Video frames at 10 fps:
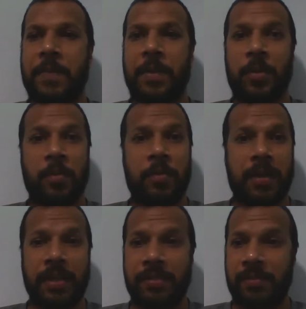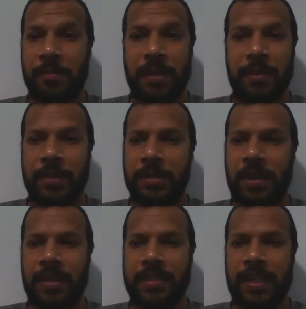Nobody's familiar with
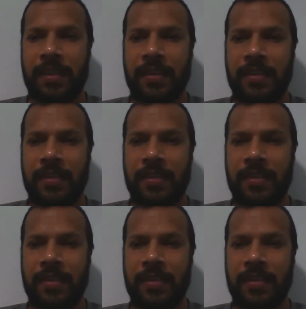Shark Tank?